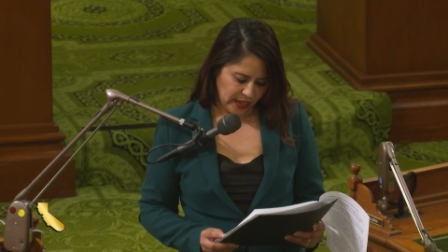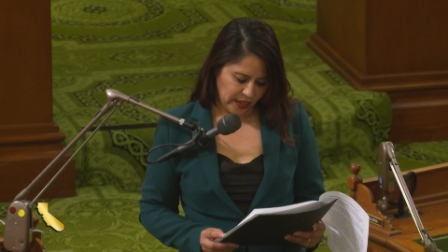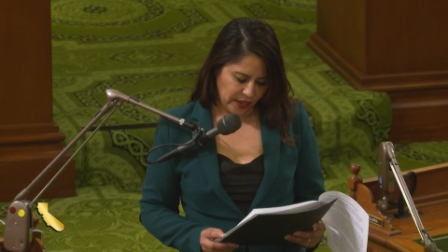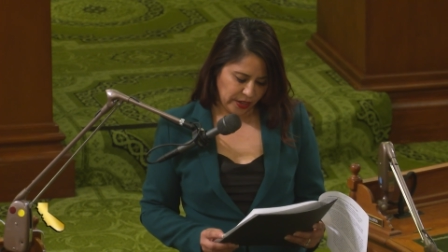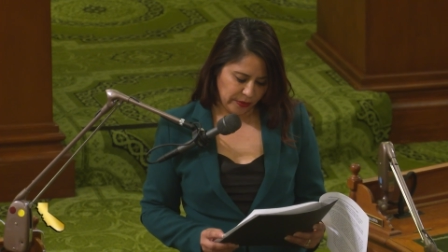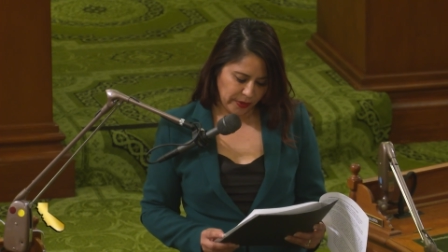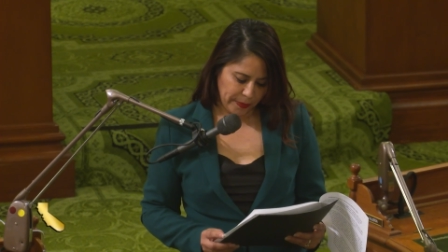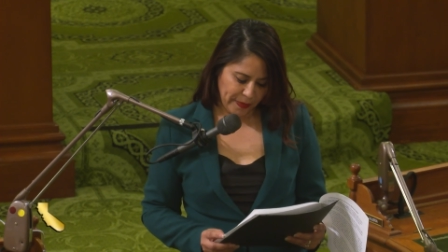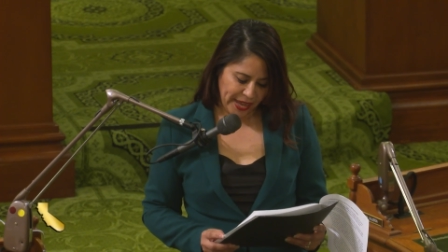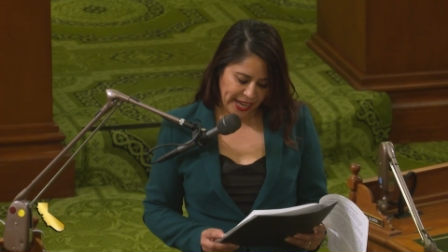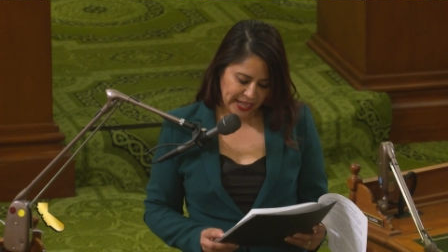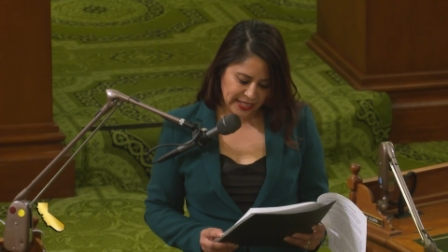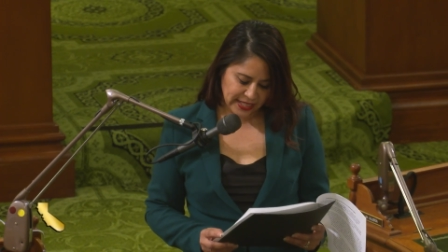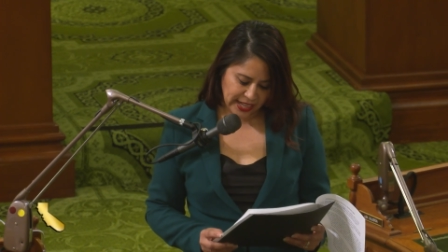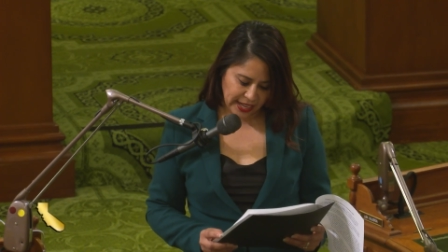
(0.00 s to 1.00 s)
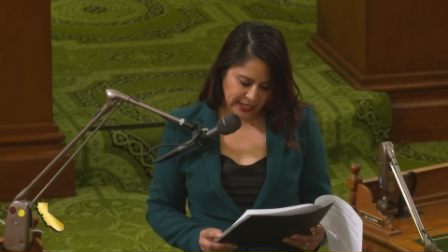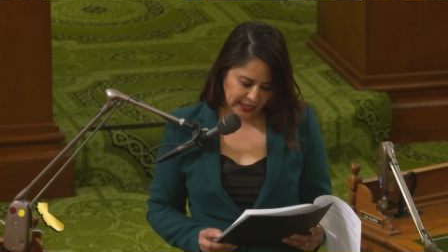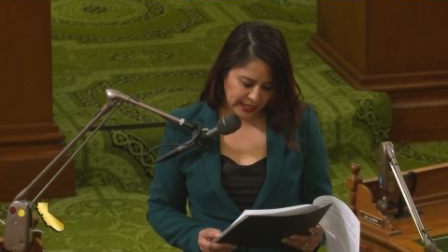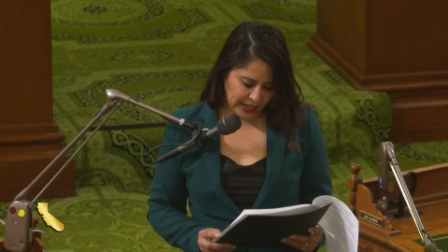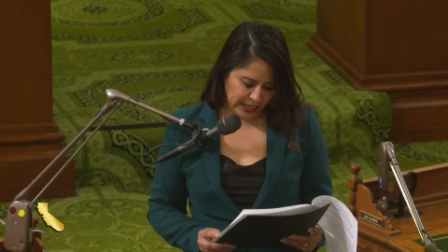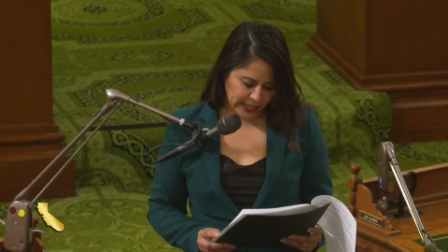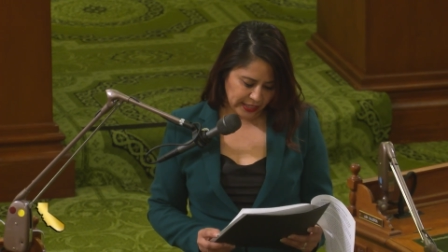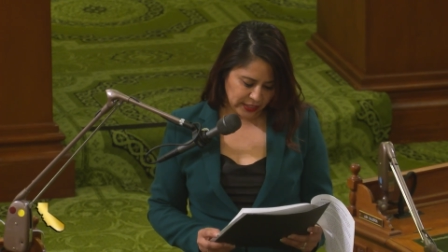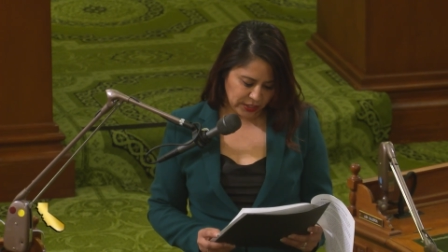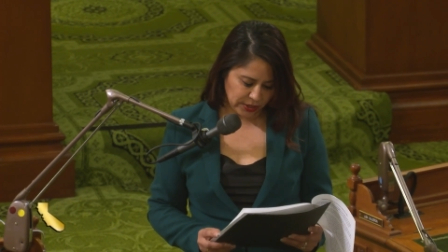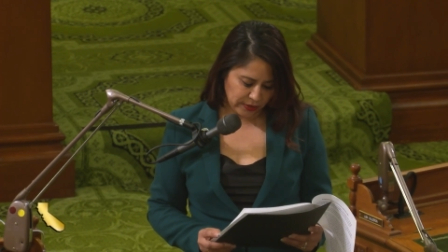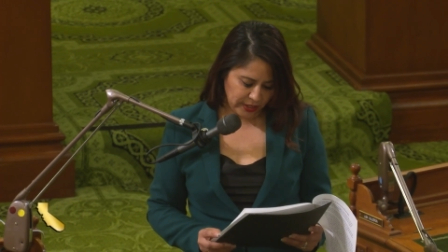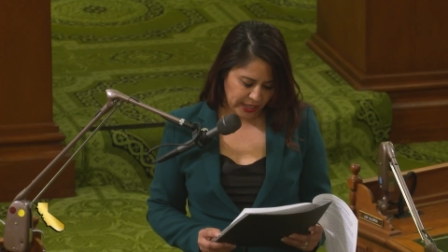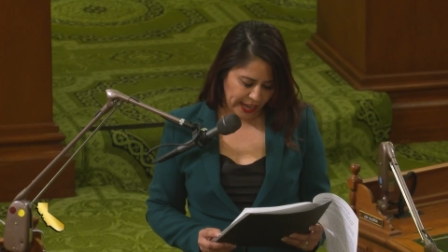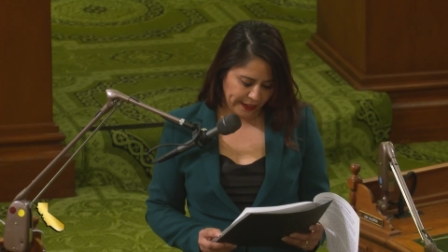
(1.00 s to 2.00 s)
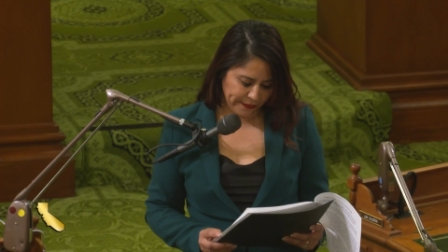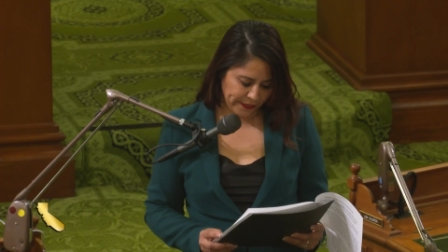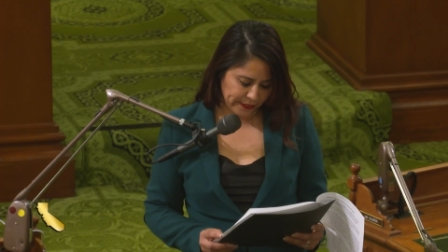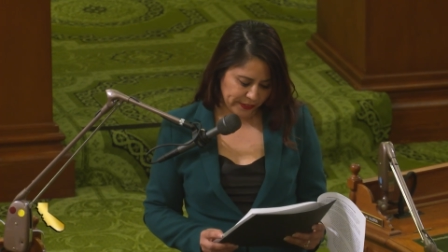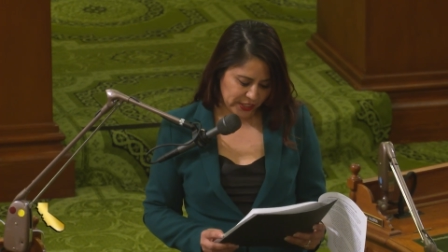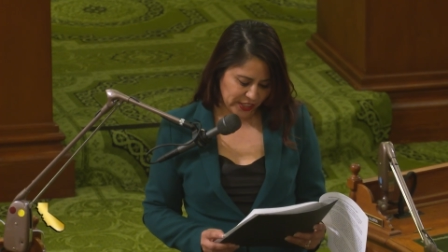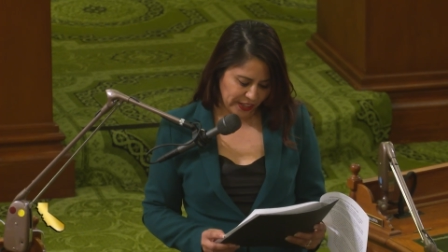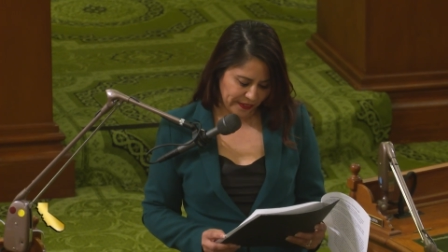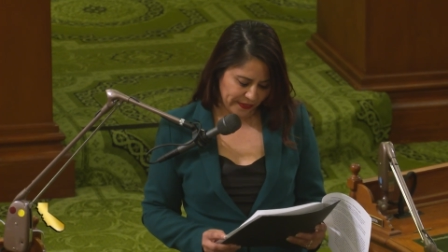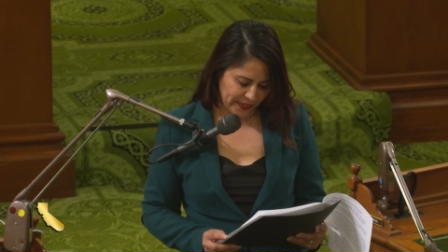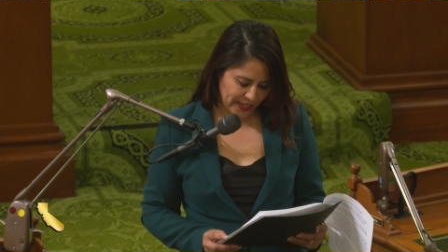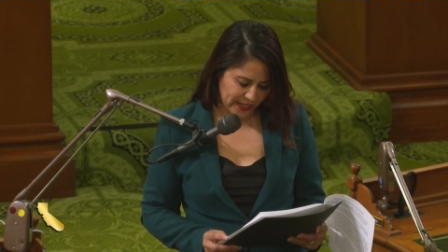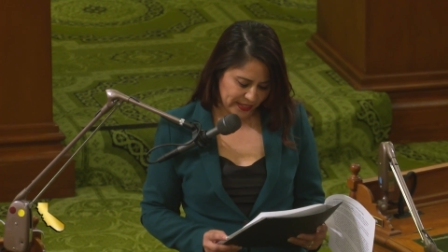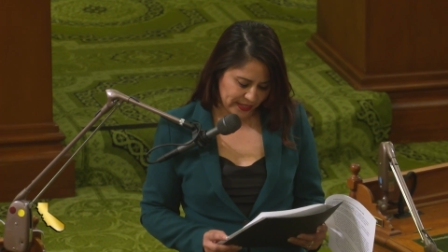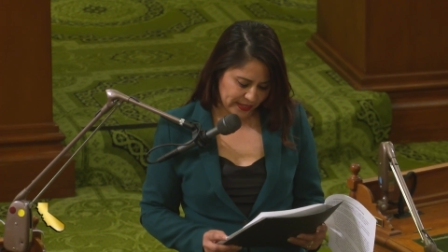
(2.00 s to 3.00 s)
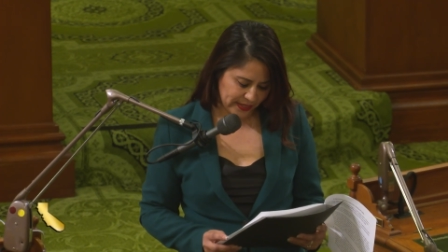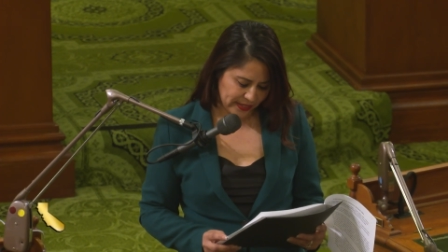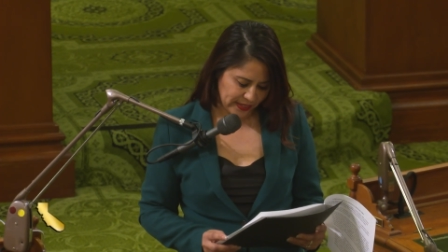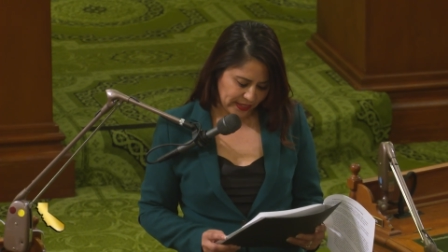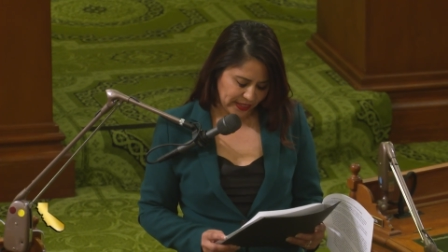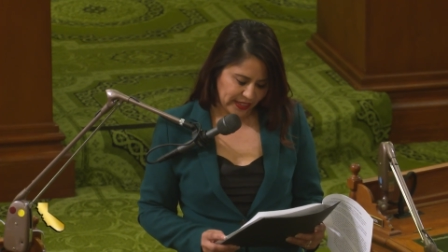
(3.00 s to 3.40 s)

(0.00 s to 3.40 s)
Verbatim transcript: He remained dedicated to life of service,